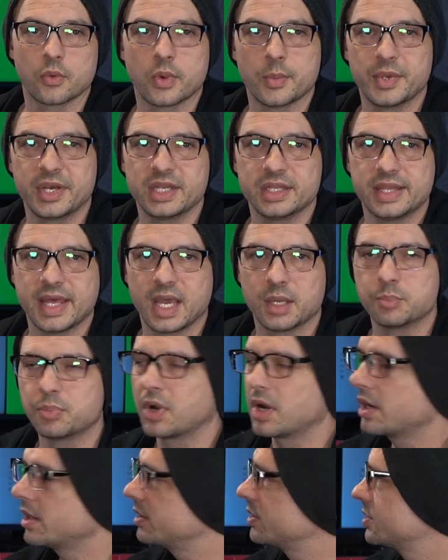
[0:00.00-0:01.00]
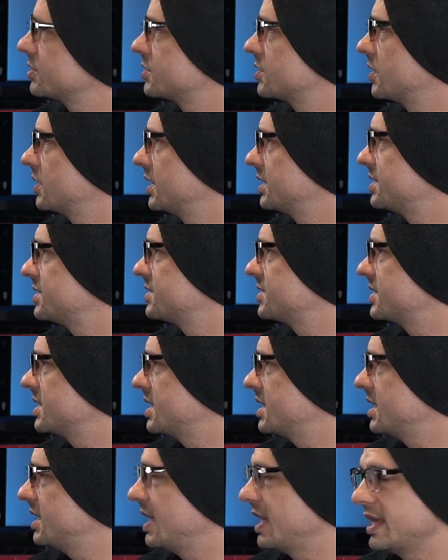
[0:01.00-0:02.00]
remedied that part, so let's
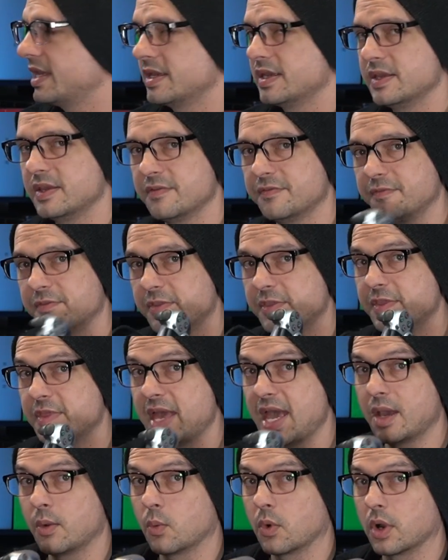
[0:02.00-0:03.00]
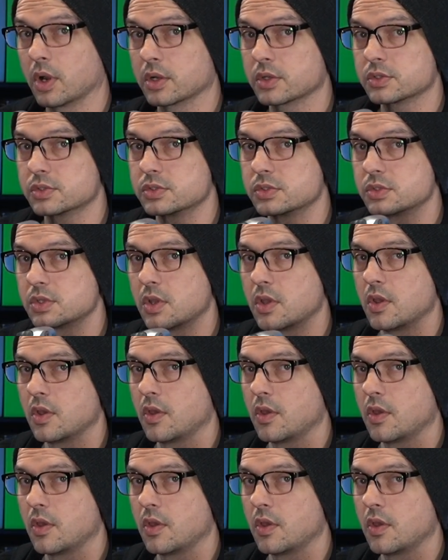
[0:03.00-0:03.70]
see if that works.